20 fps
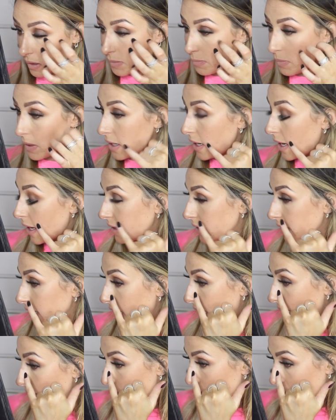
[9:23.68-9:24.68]
There's been a
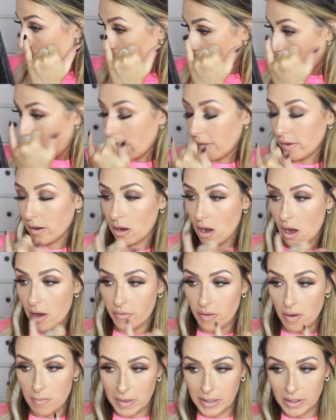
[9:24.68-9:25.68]
teeny bit of wearing
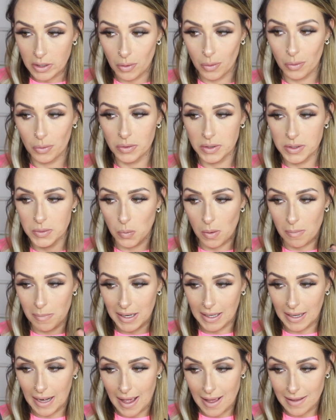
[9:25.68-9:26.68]
off on my nose where
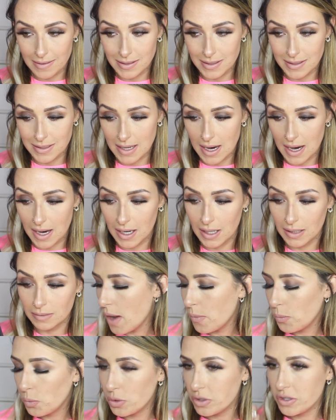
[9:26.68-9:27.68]
my glasses are.
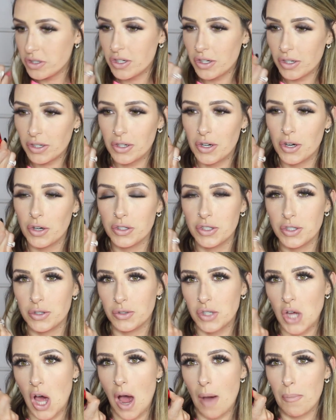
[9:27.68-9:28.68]
I wonder could you
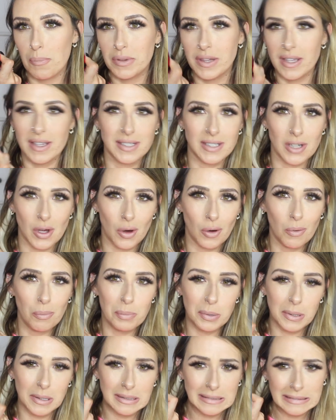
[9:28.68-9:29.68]
top this
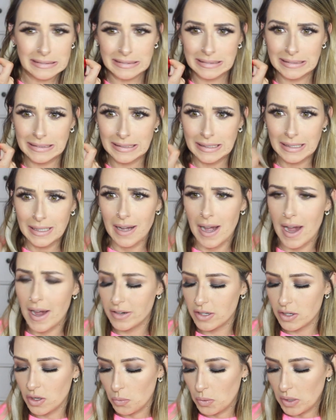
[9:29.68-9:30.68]
up? I
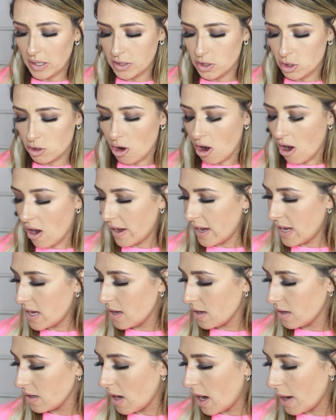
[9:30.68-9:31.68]
don't know, will I
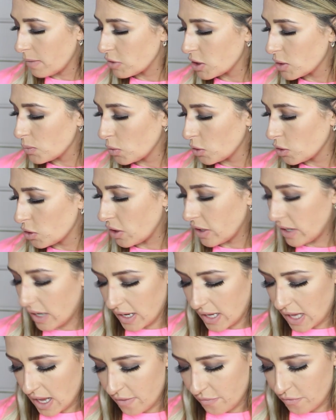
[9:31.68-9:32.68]
try? I'm just wondering
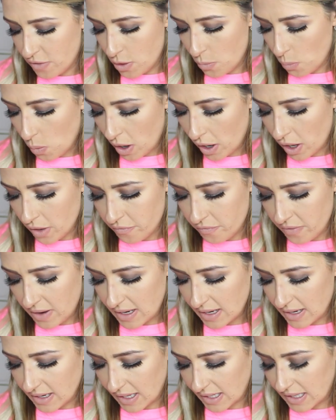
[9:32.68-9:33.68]
like if you were
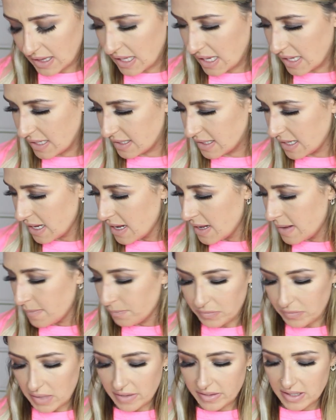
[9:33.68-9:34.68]
feeling like this
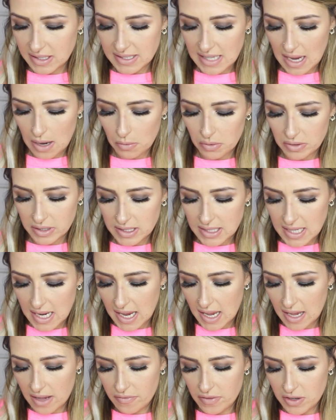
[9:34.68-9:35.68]
at this hour of the
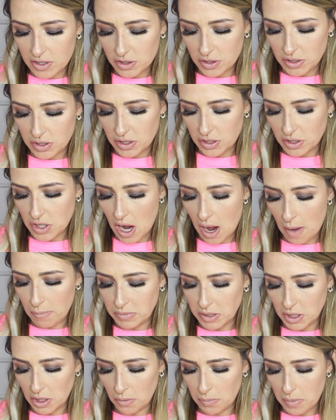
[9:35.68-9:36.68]
day, if you just
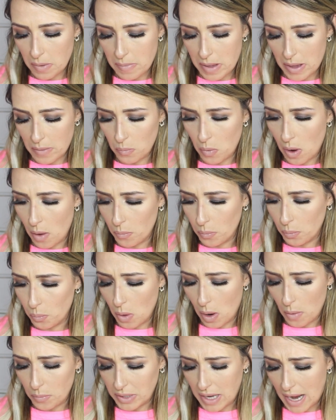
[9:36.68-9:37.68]
topped it up a bit, what,
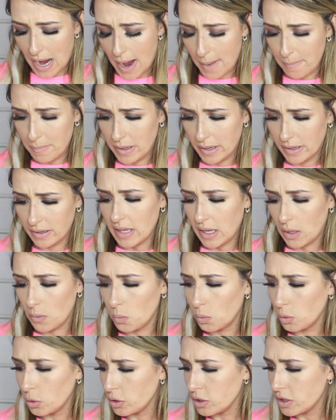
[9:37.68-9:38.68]
what would happen? Like
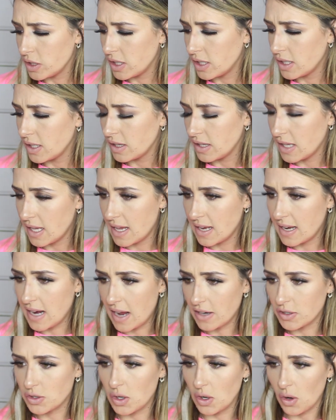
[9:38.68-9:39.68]
would the
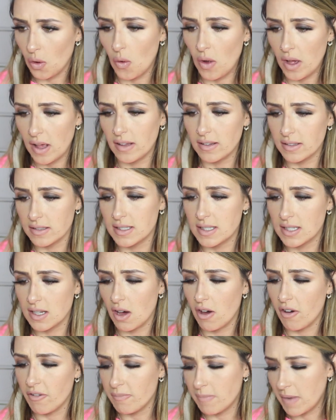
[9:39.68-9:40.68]
natural oils
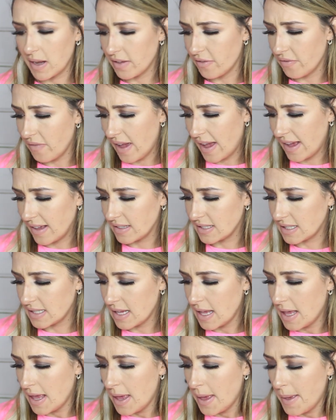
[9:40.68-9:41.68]
of my face
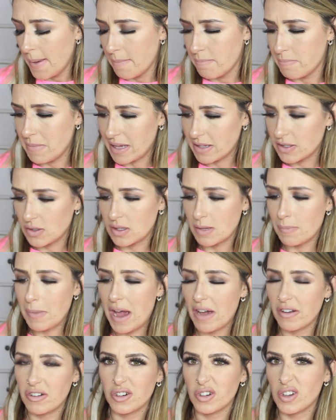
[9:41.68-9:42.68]
mix with the
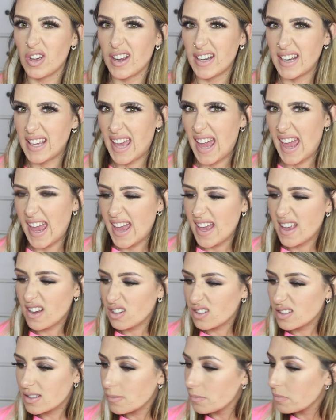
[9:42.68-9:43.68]
powder and kind of cake
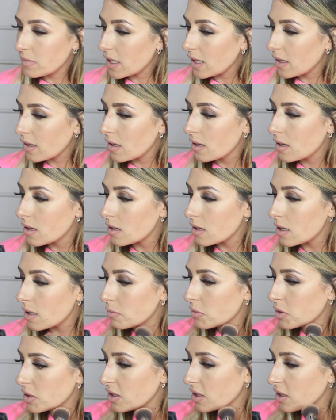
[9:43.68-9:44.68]
or something.
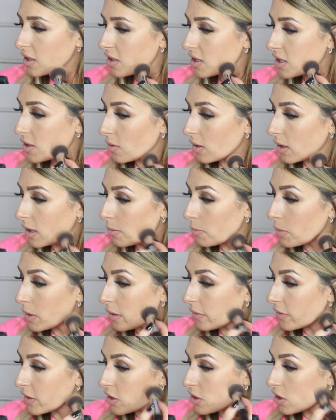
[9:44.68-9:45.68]
I'm just going to do a little bit
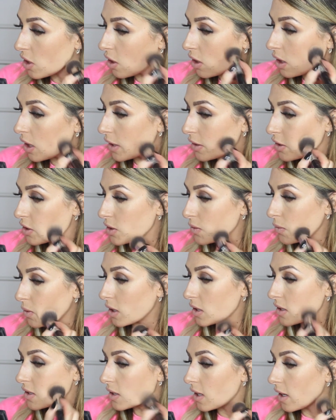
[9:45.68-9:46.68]
on the jawline just
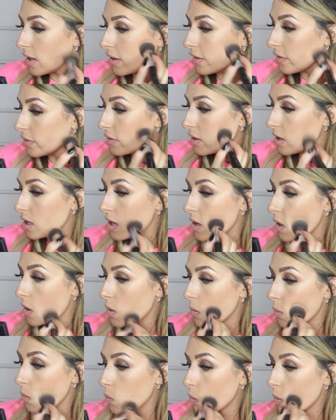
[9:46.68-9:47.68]
where it's kind of
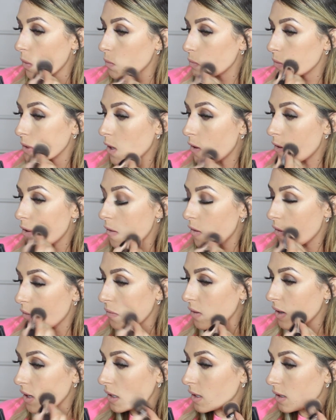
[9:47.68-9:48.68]
rubbed off
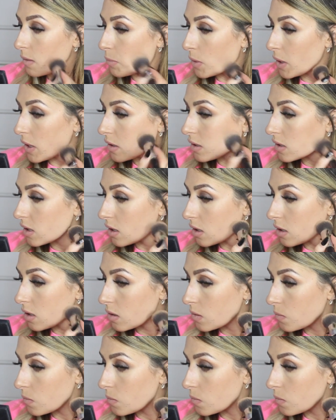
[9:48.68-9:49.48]
a little bit.